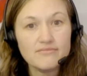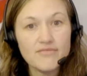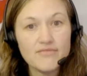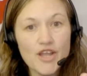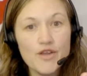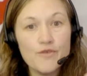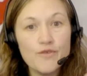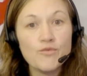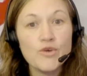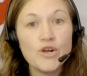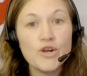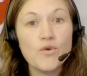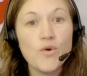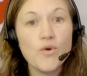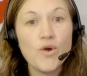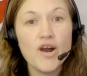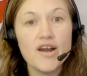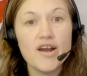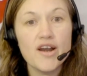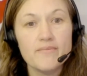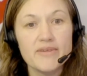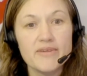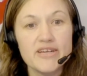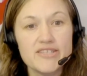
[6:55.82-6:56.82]

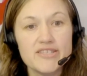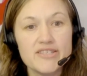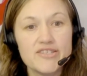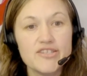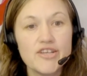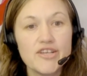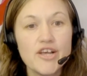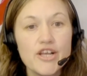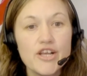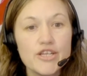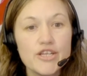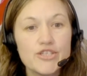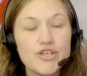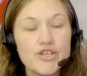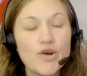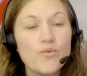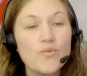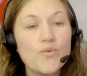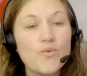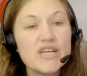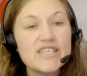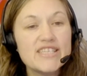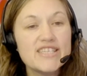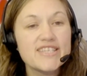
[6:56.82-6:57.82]
requirements. So
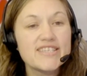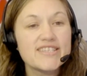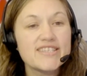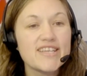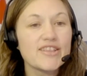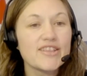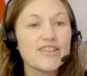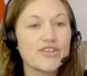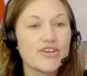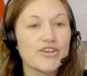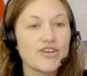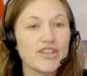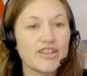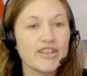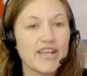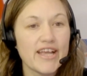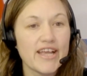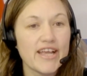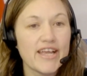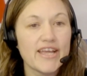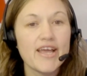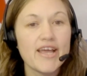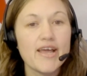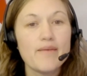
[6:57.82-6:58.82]
what does it look
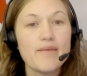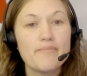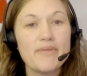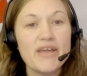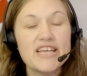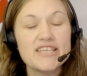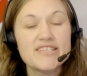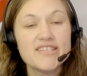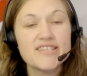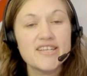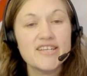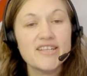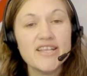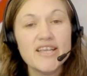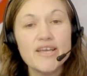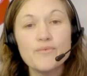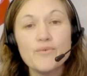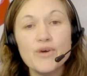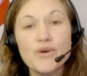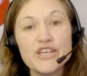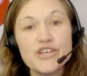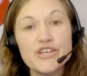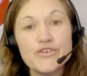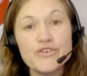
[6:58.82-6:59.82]
like? Basically,
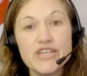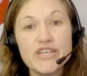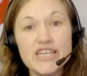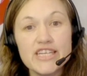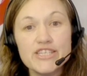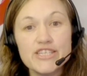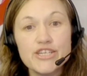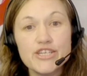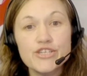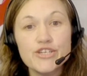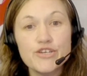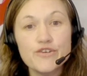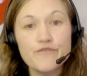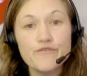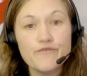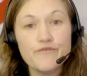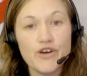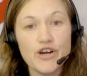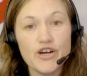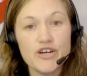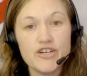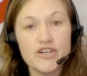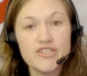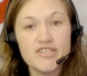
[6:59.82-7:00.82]
what you need to do
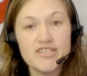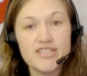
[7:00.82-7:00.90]
first